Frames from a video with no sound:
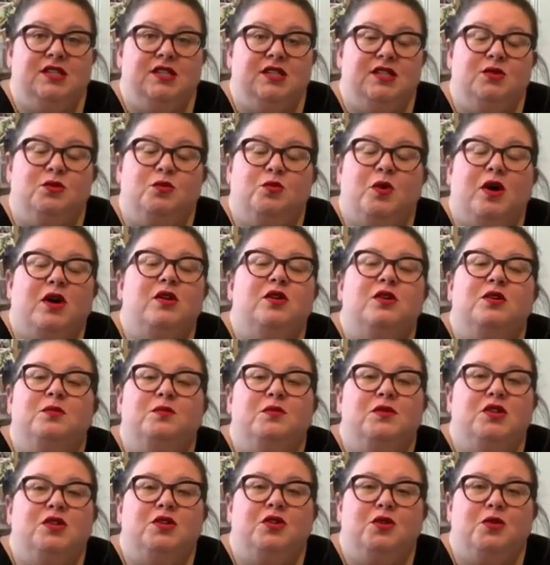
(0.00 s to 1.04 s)
to welcome
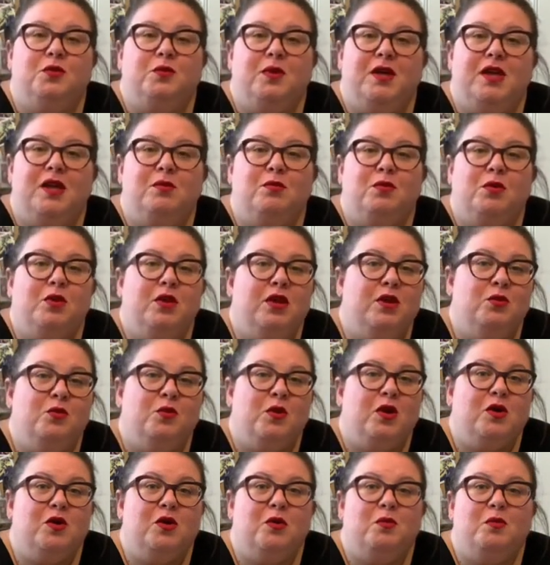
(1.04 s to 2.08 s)
the new people and
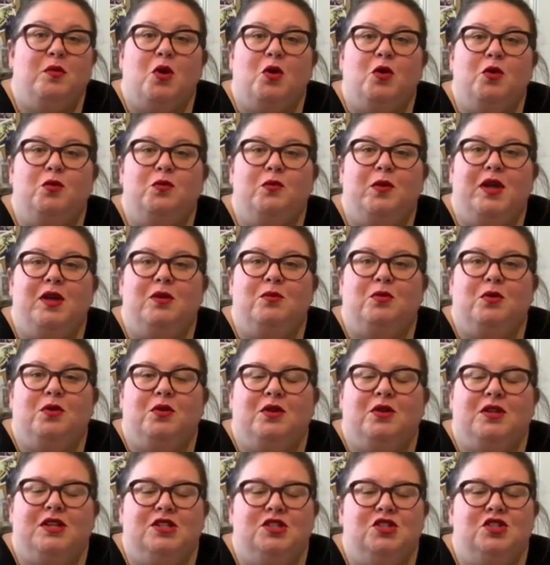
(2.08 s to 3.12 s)
welcome old
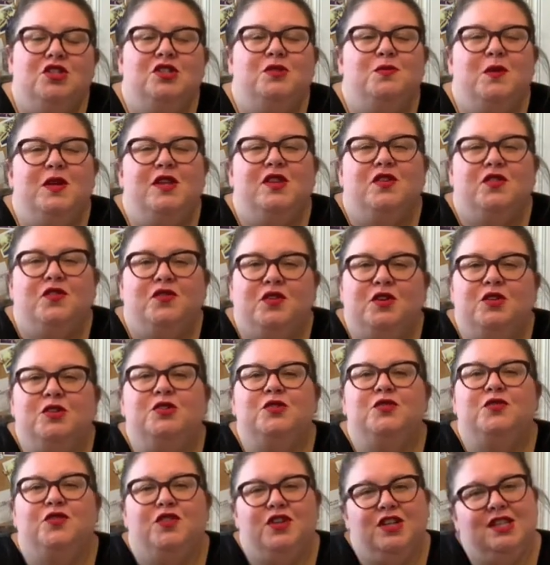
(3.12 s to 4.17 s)
people and just be the
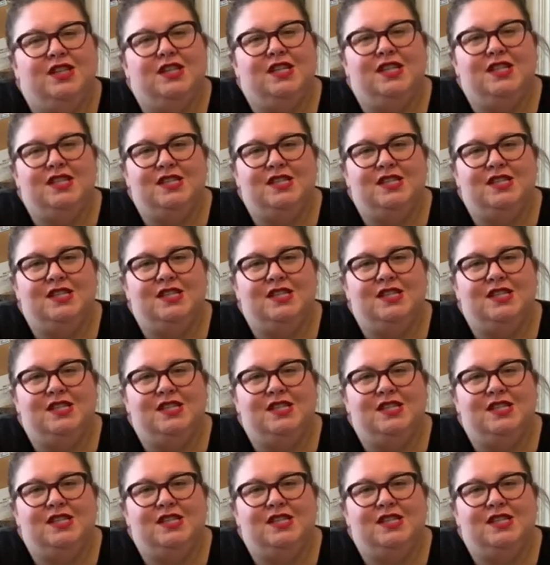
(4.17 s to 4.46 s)
first friendly,